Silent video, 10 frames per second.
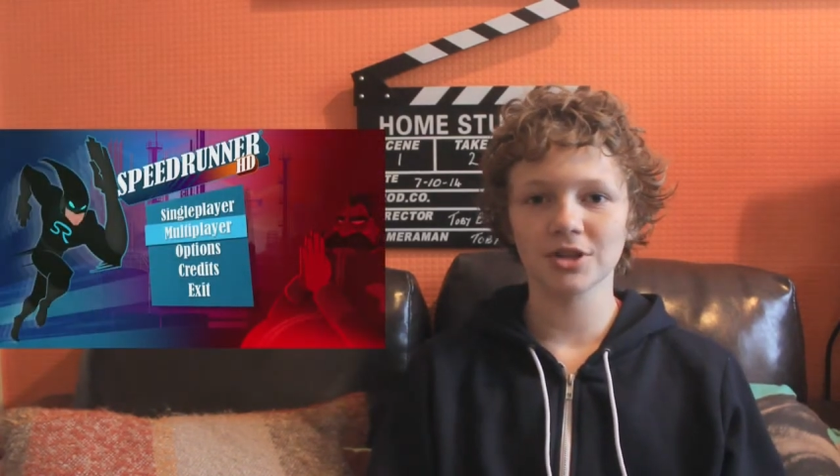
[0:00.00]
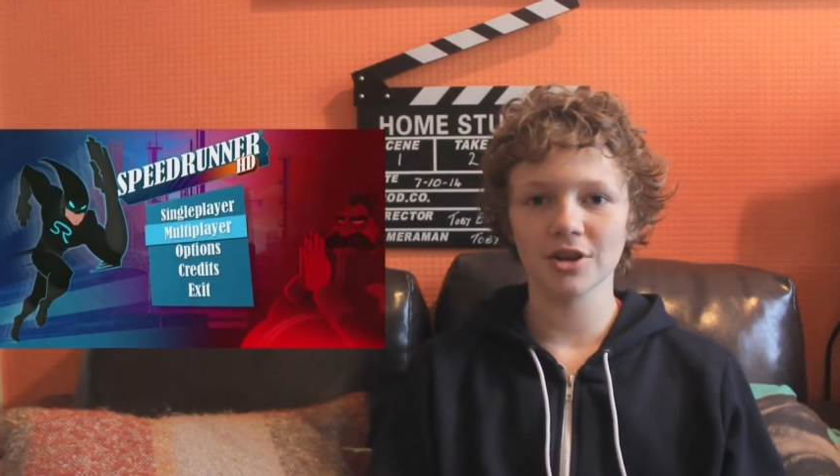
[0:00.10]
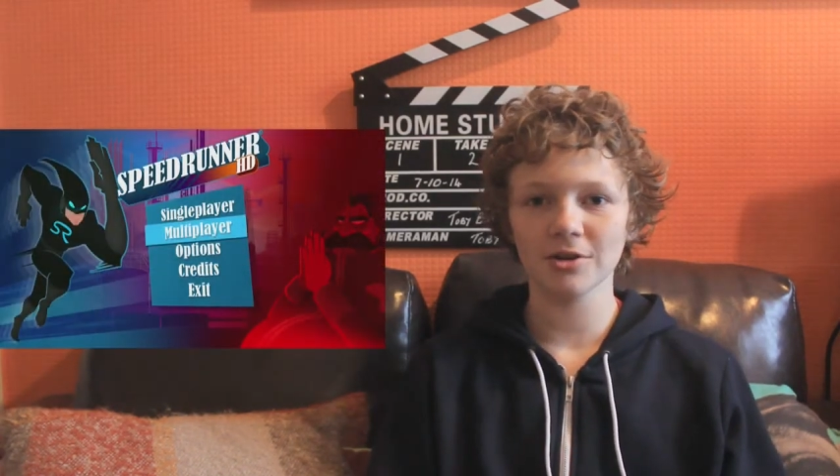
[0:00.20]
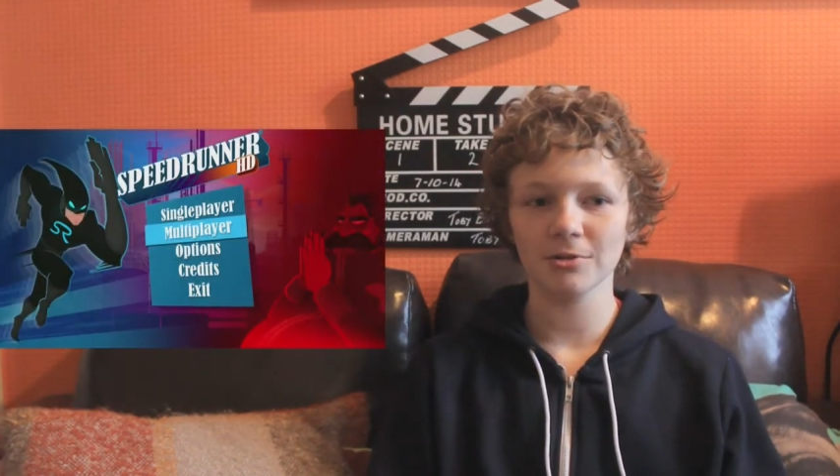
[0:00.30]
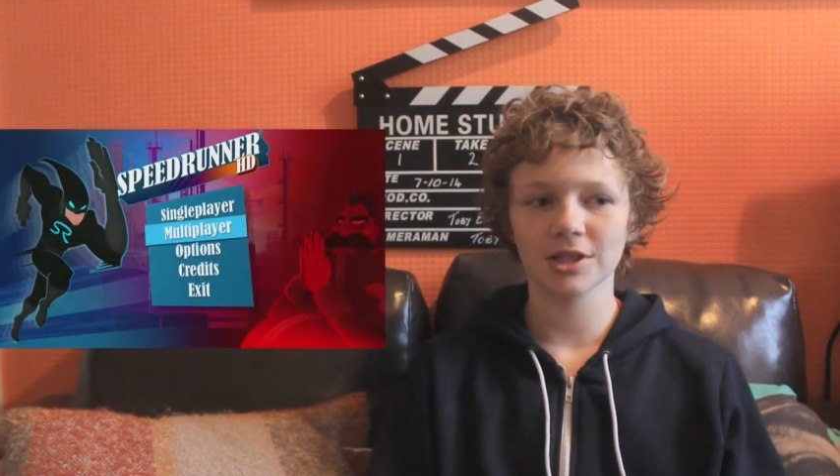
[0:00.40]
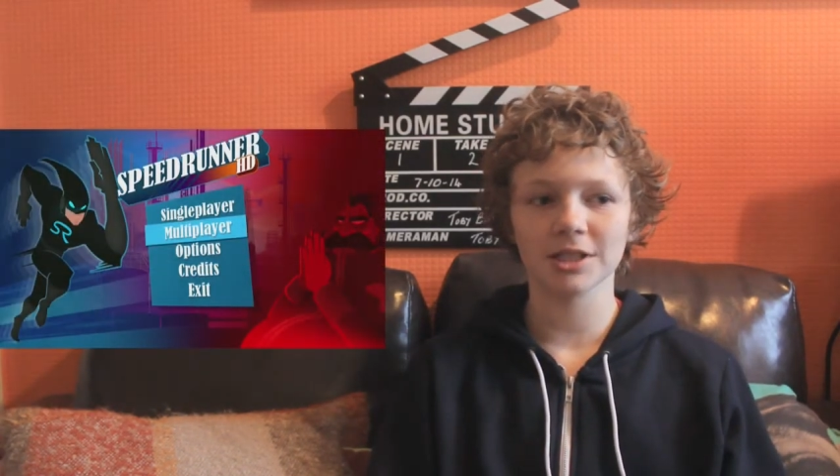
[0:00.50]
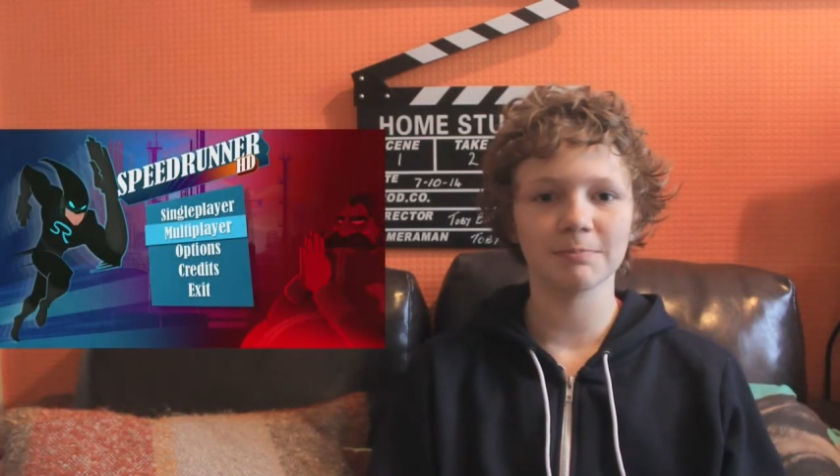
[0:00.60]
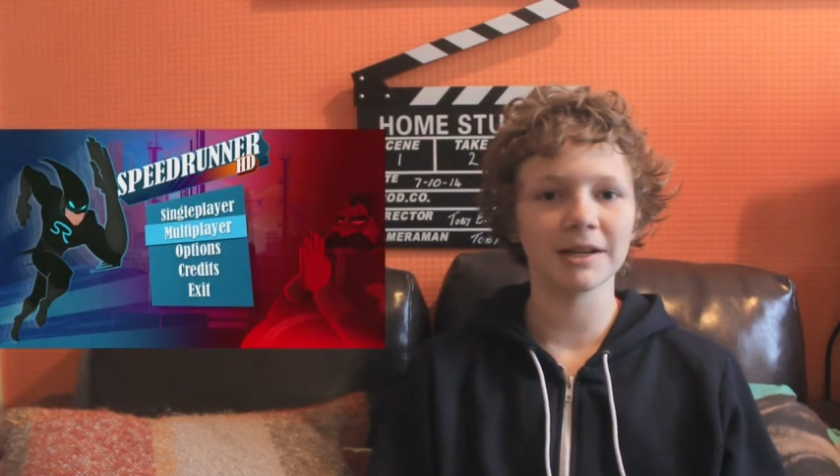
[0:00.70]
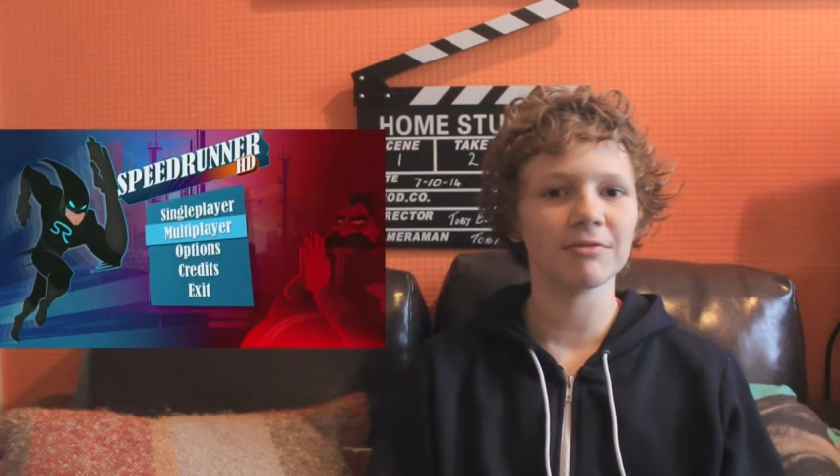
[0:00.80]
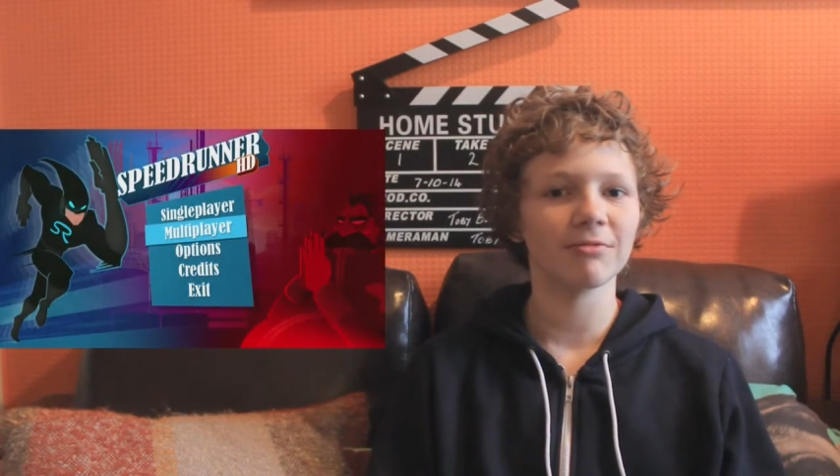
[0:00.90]
2
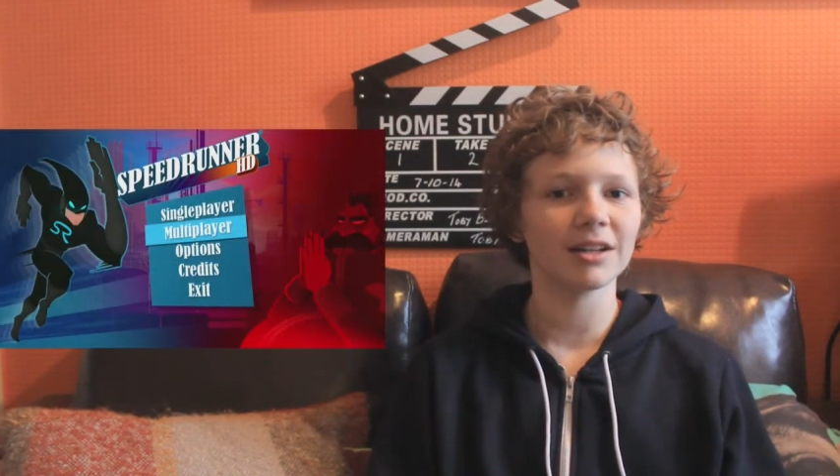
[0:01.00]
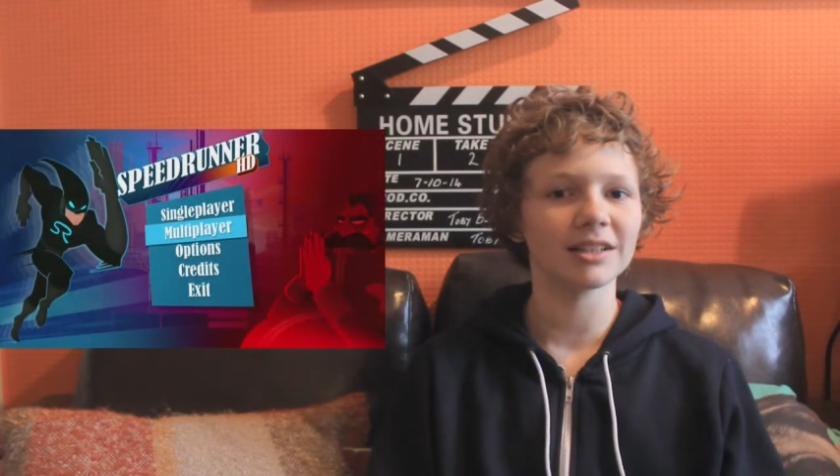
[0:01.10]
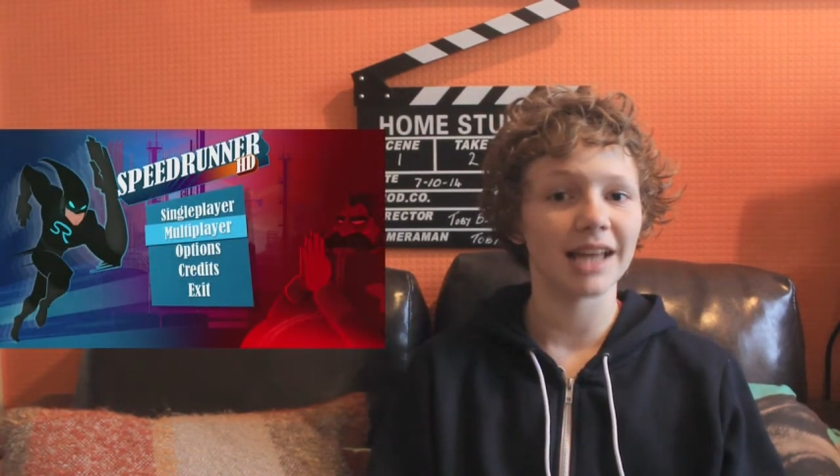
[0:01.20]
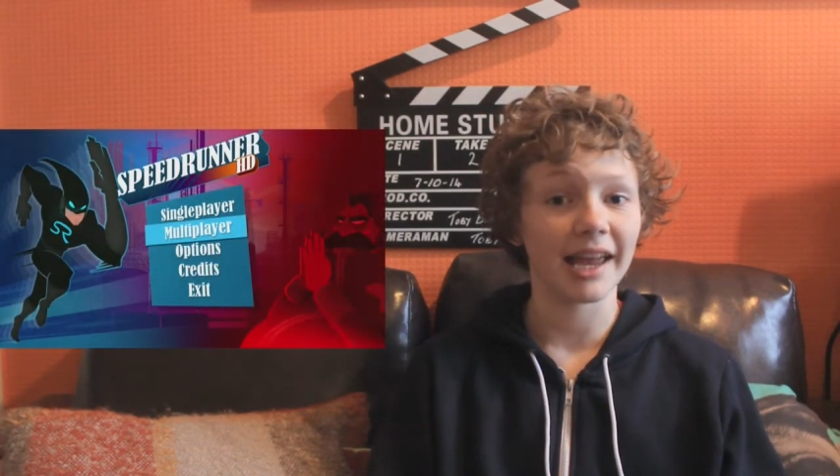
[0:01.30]
Speedrunners